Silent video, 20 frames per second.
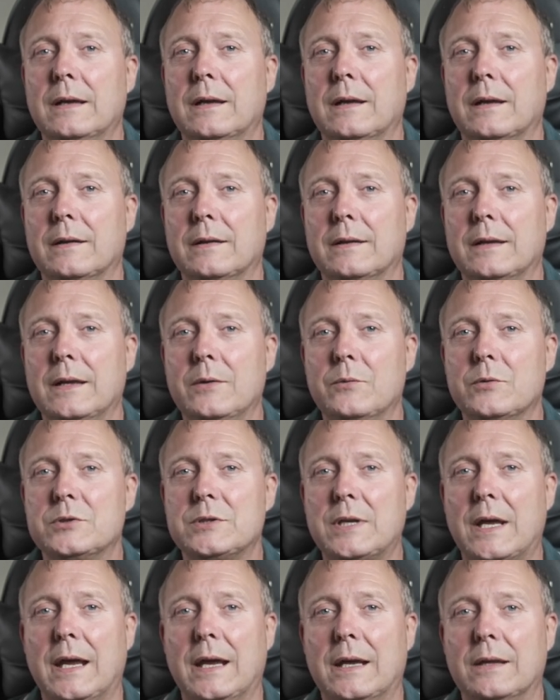and he was
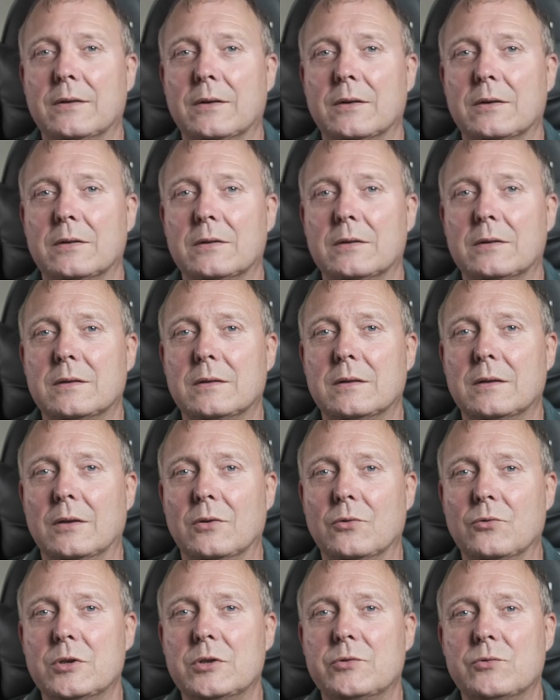saying that the
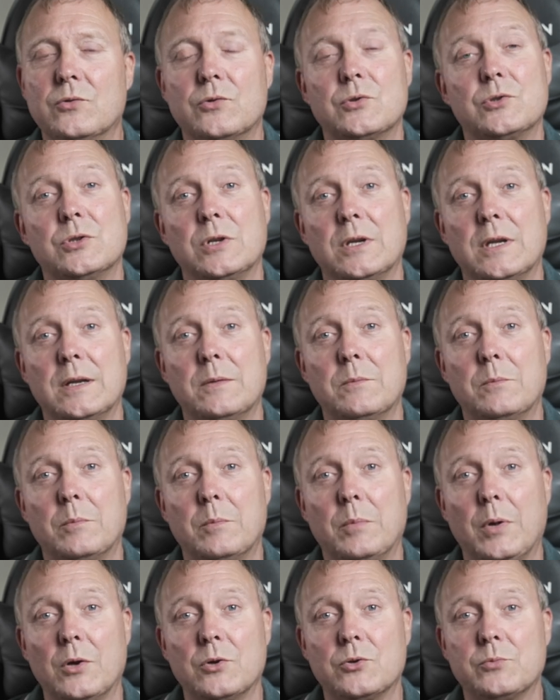noise reduction in
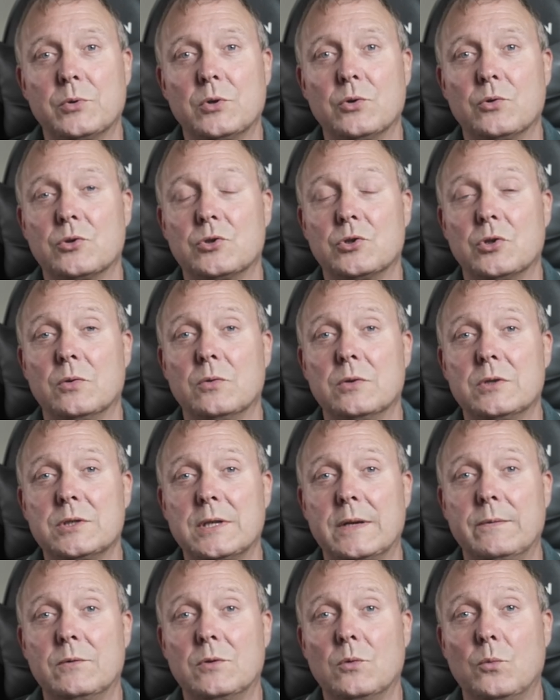post-production
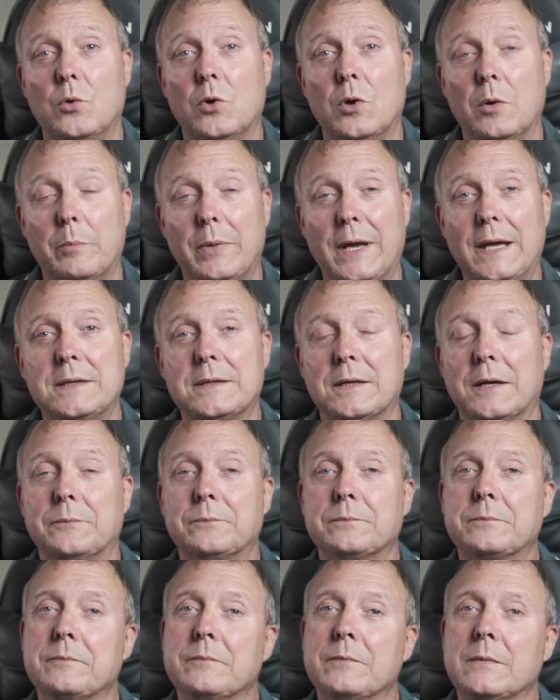seemed to work better.
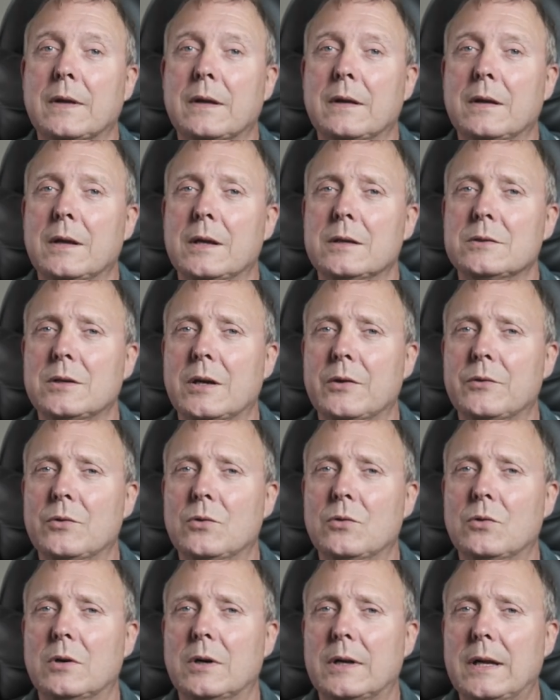So I
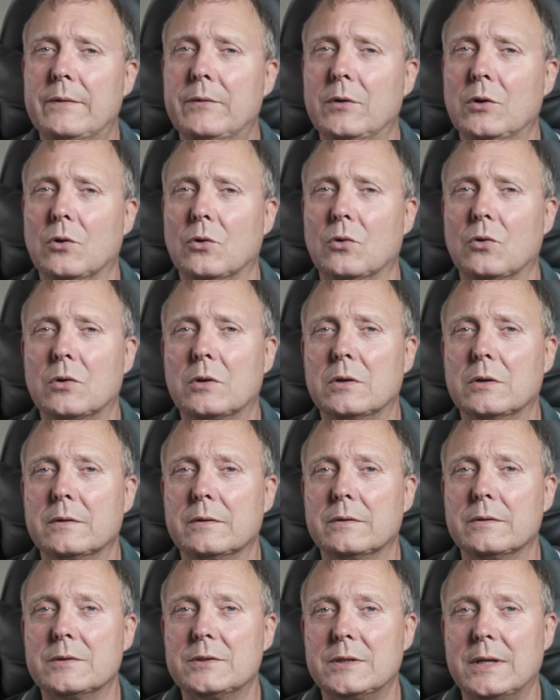thought I'd have a look
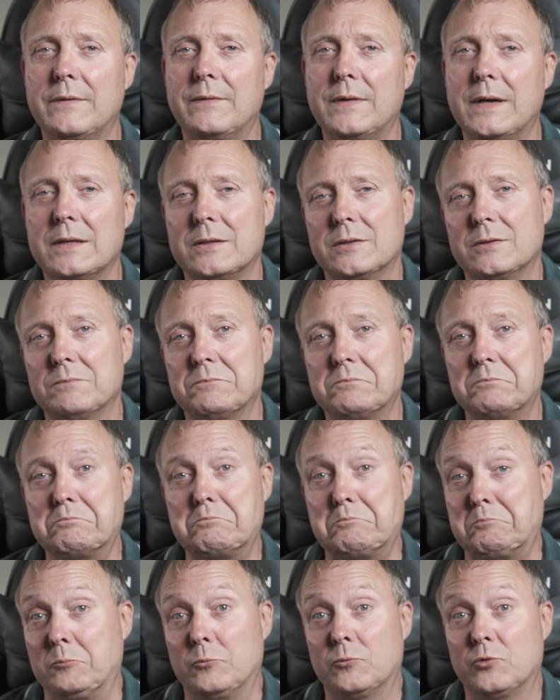and see if that's
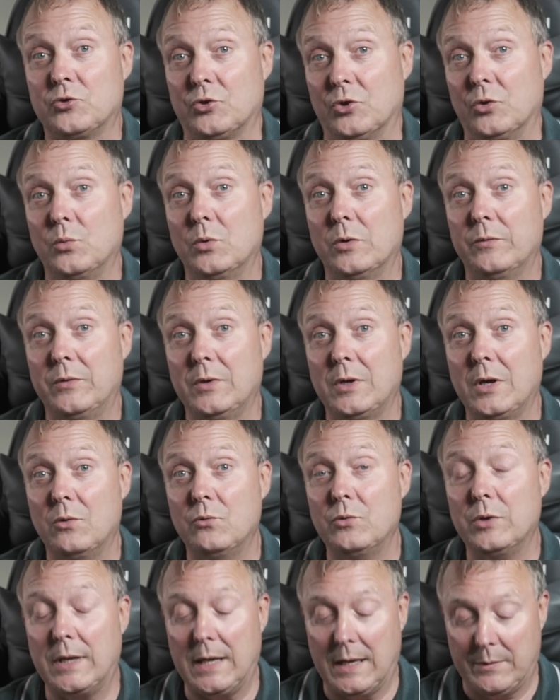true of the
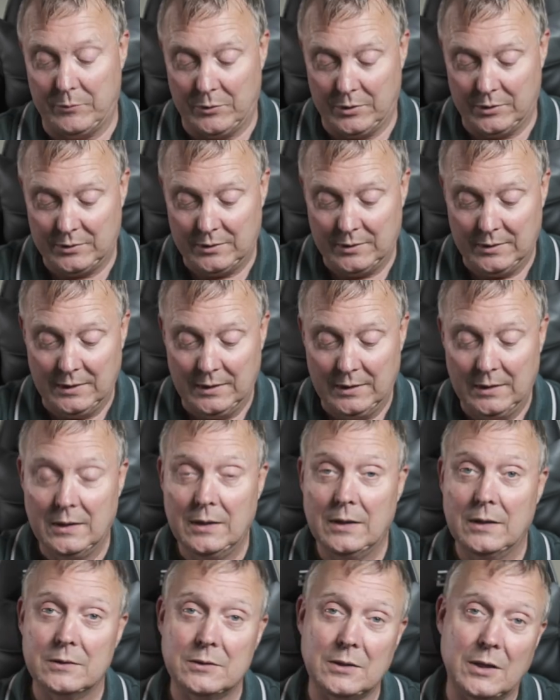older cameras.
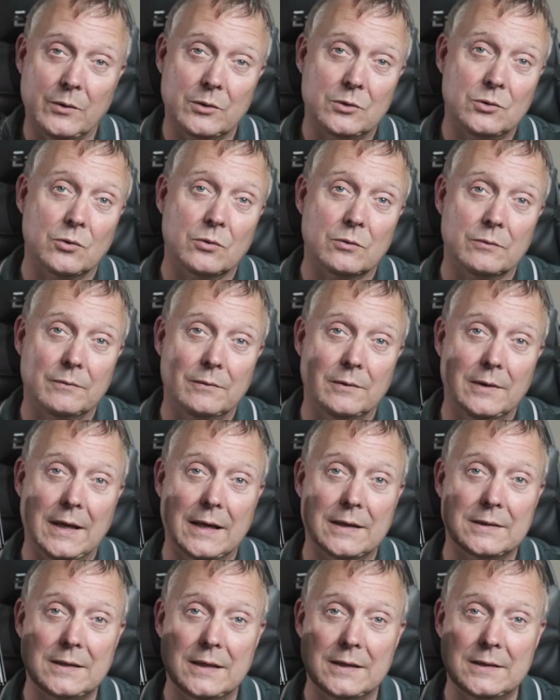So I took the
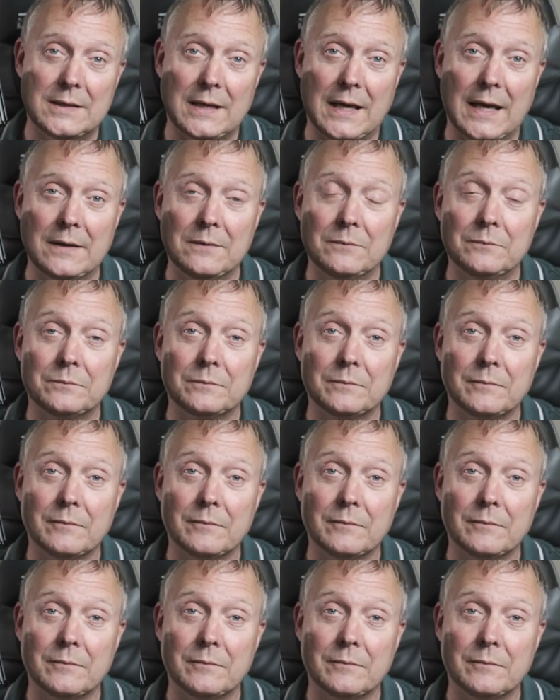X S ten,